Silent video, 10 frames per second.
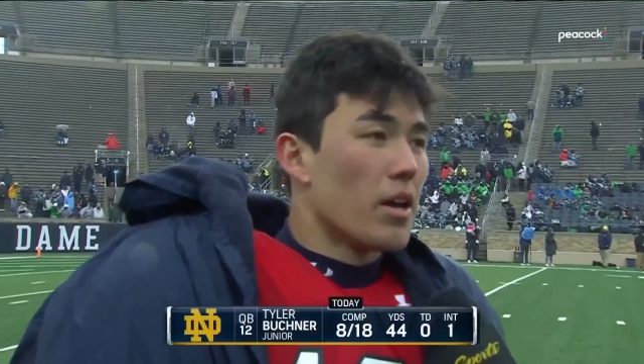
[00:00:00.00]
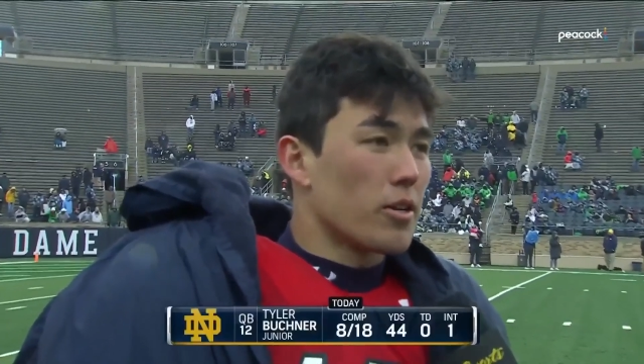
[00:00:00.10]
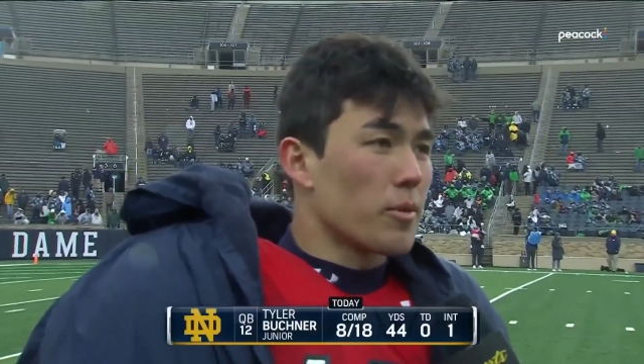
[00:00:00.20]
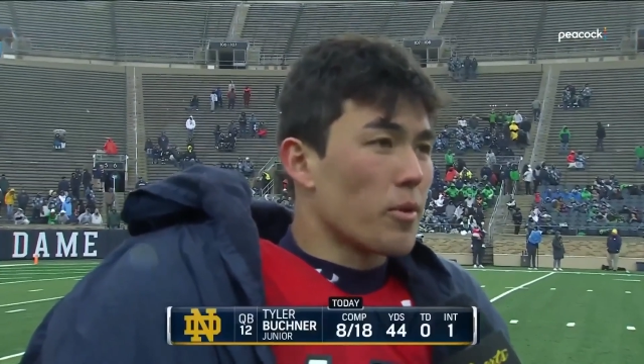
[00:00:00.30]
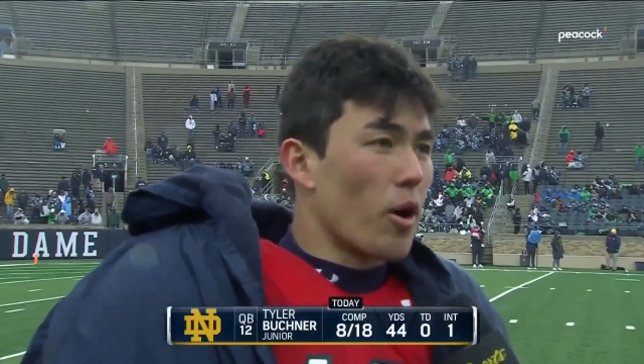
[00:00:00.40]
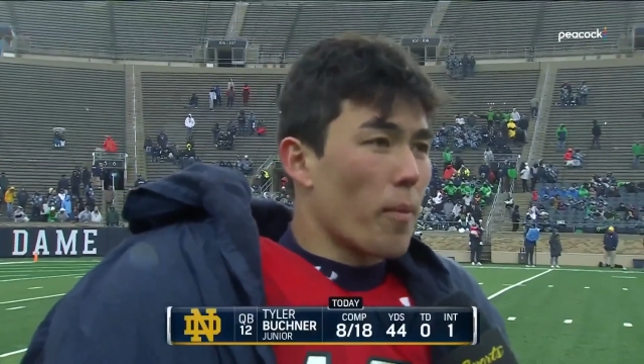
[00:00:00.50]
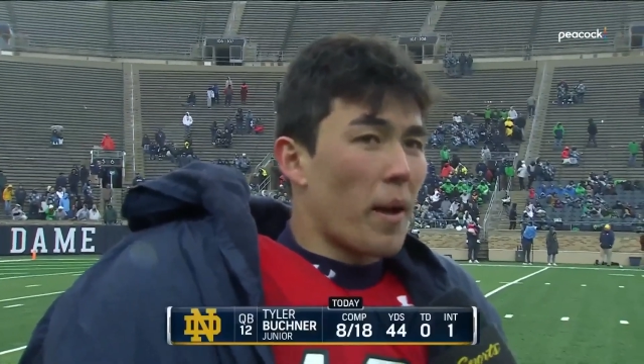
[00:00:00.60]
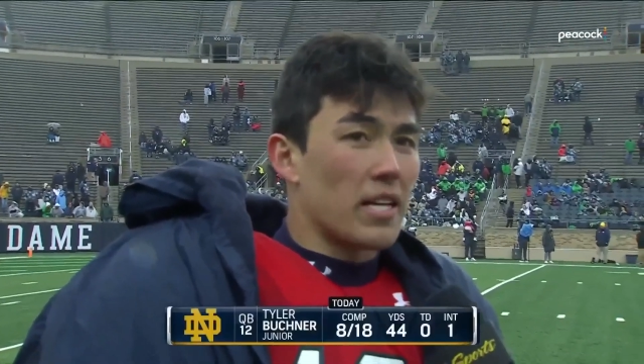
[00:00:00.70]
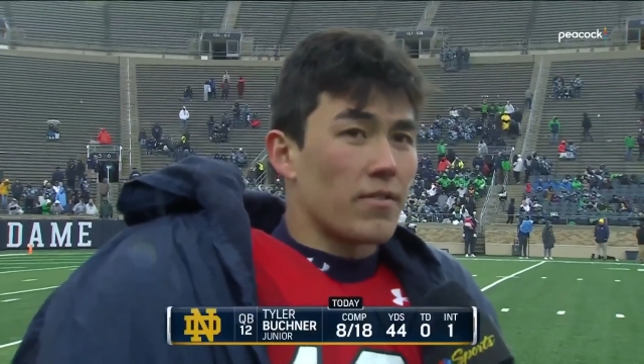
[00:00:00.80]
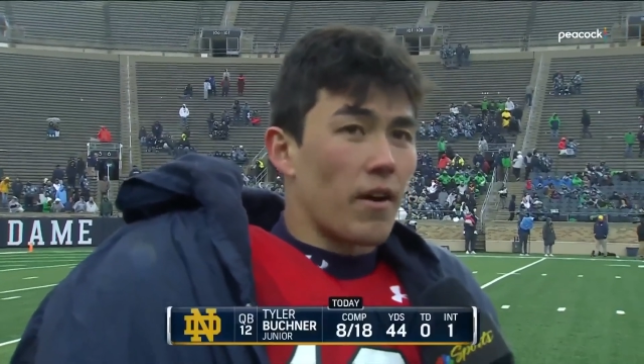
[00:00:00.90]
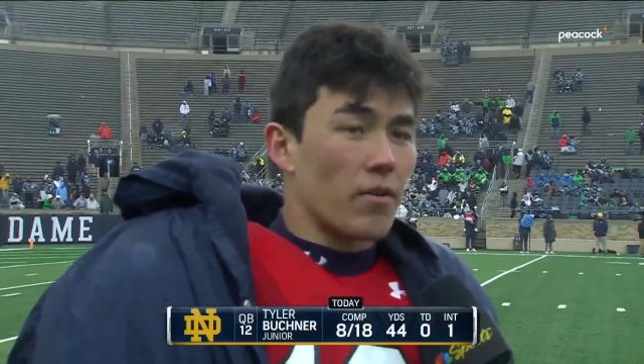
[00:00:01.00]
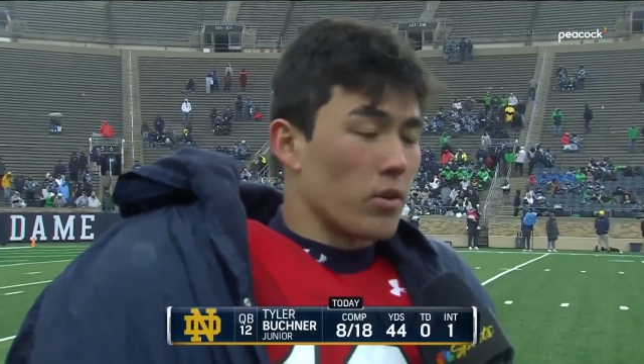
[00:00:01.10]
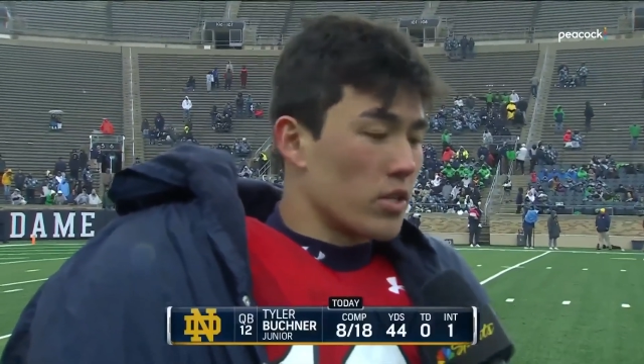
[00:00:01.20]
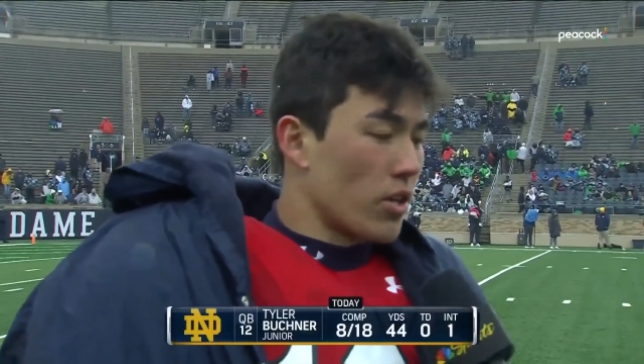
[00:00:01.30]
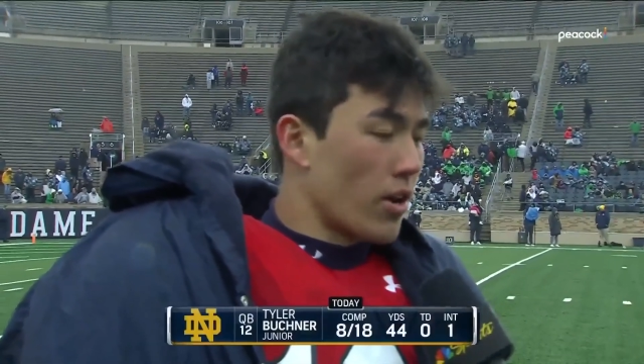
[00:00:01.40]
there's some growing pains for
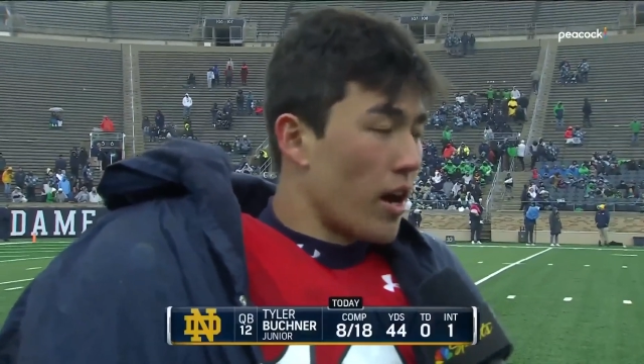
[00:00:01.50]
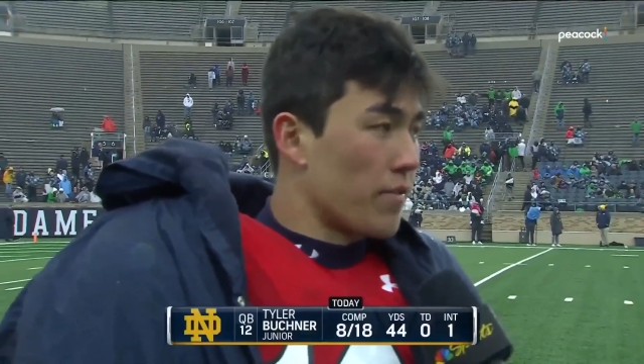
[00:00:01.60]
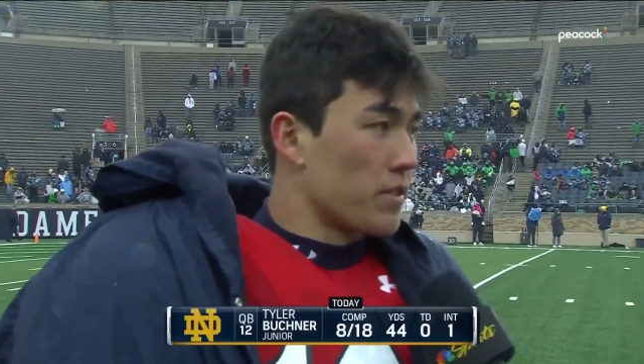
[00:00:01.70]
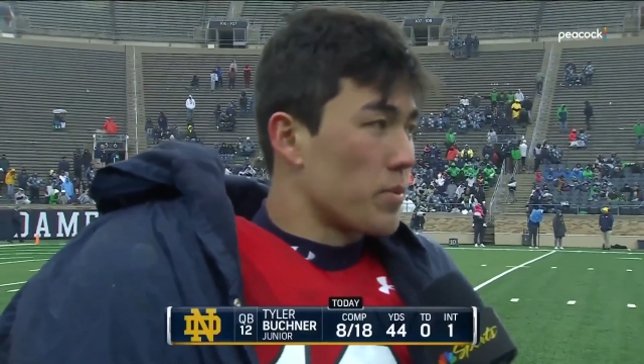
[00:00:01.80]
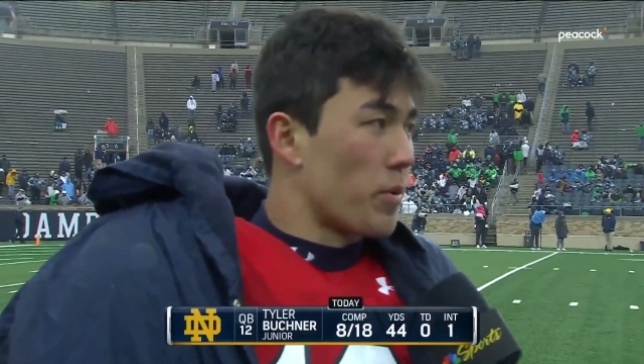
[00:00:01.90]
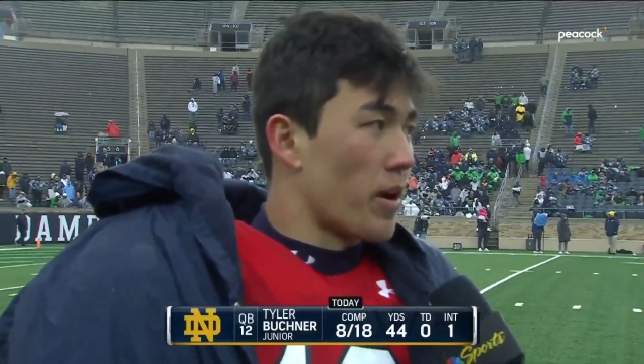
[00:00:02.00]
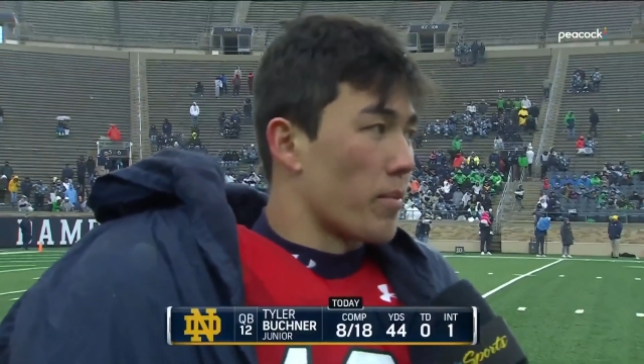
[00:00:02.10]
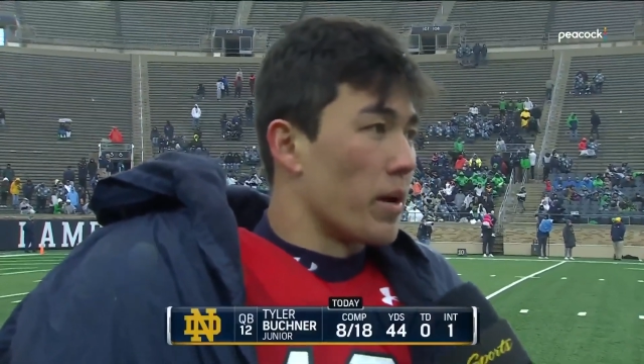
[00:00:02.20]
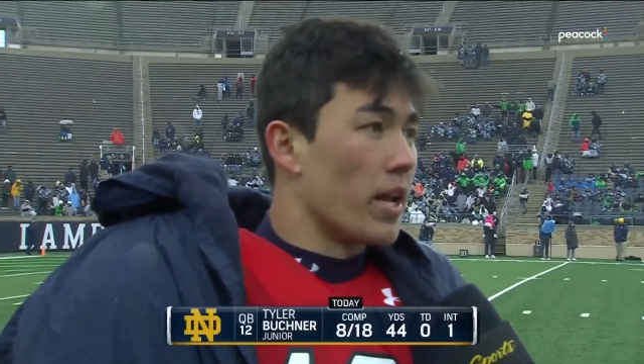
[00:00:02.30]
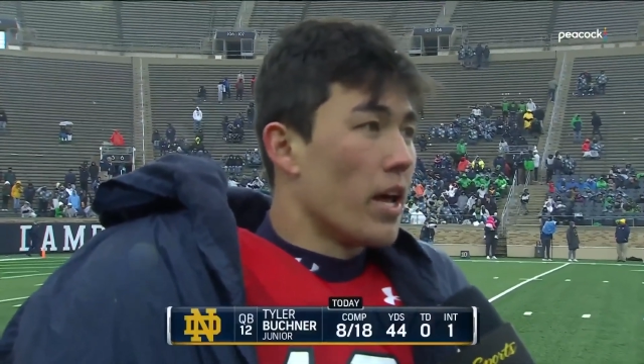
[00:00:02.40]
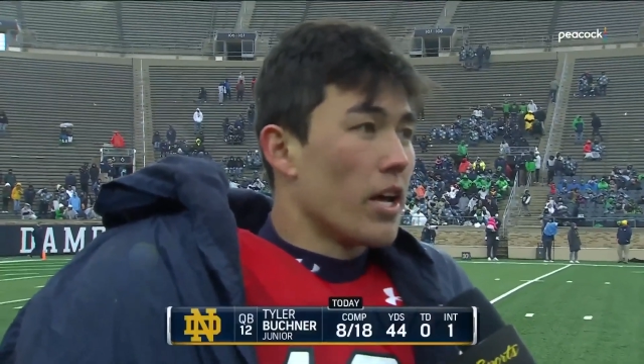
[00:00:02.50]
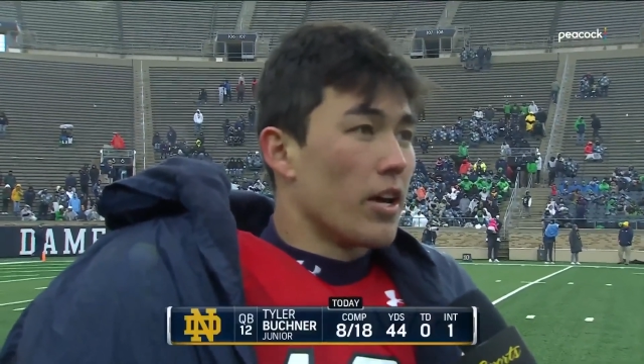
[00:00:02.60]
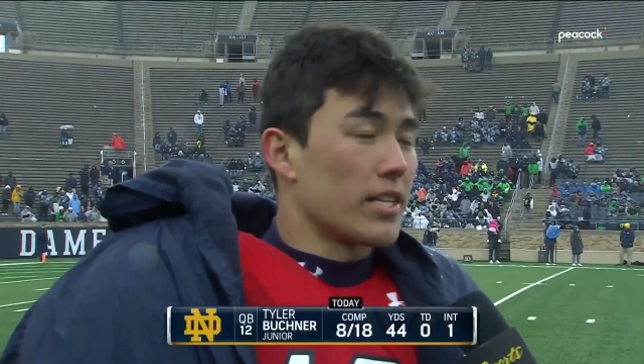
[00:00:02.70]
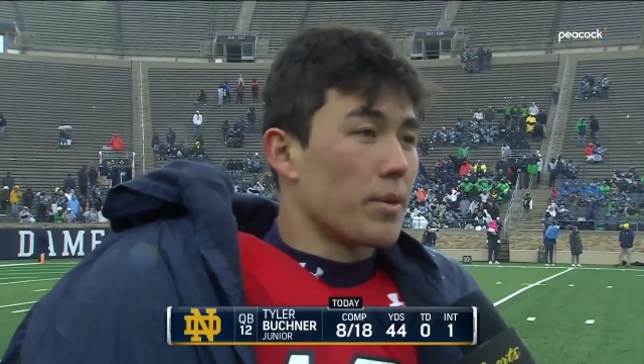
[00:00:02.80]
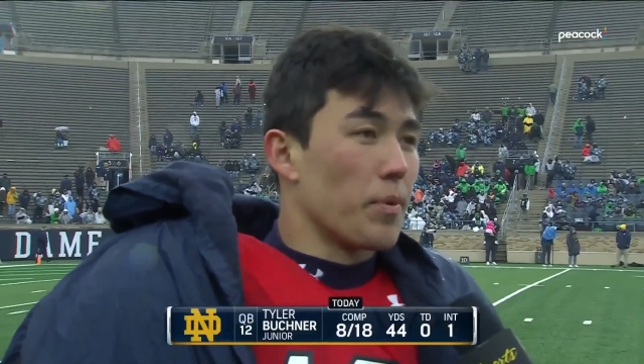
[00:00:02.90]
everyone to start off in spring, but
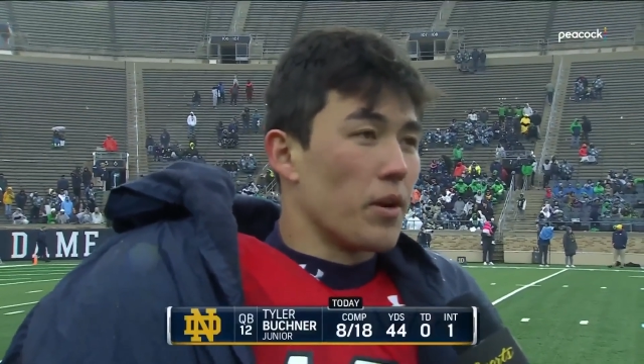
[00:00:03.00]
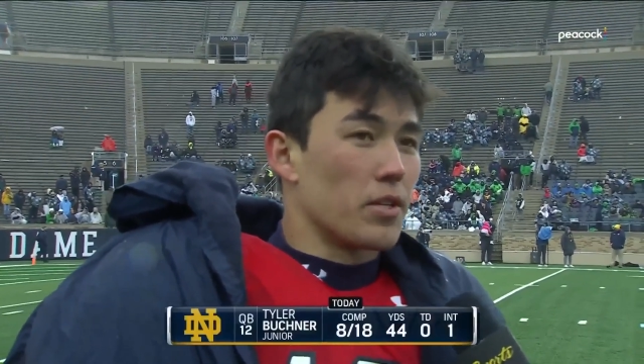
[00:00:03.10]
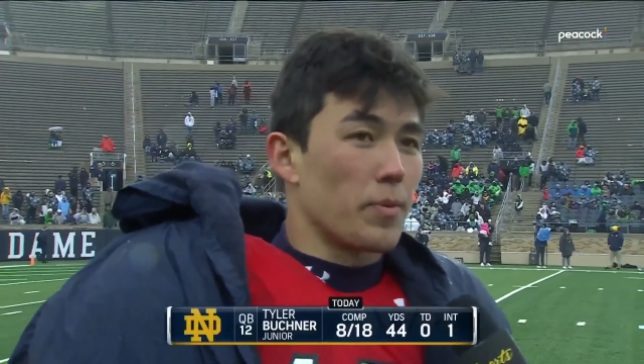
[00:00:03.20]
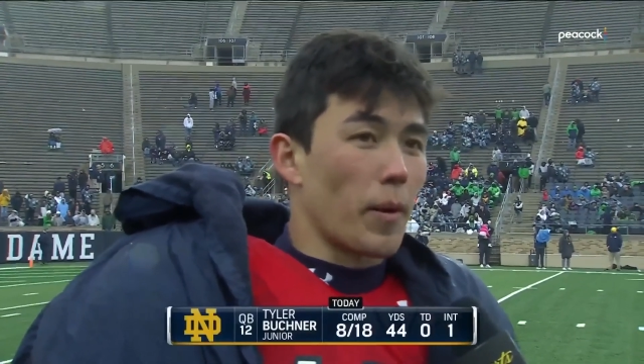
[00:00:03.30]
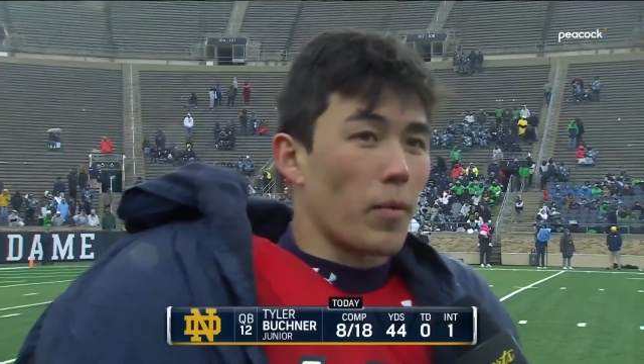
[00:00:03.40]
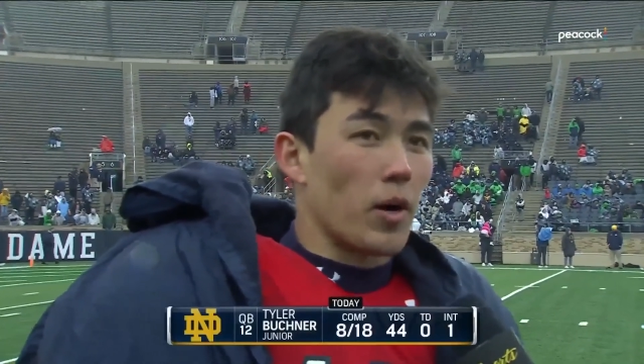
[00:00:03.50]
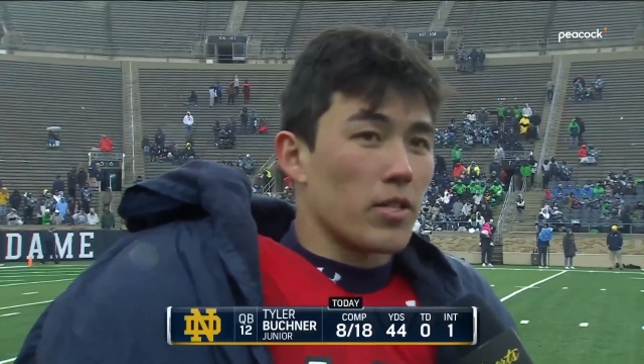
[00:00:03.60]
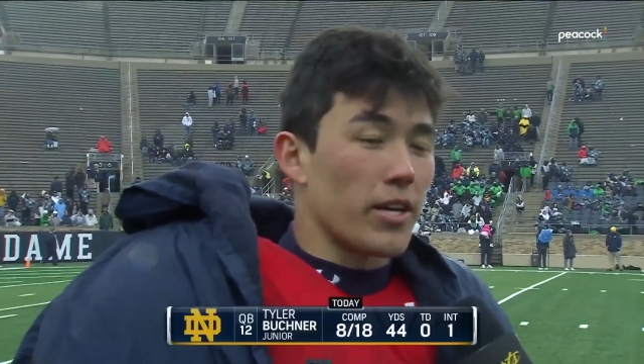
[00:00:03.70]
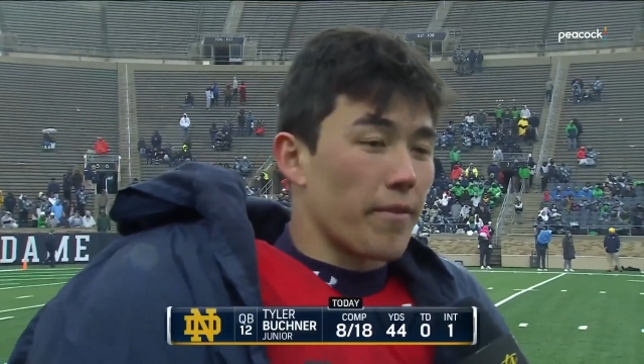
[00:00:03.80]
you know, that's the beauty of spring brawls.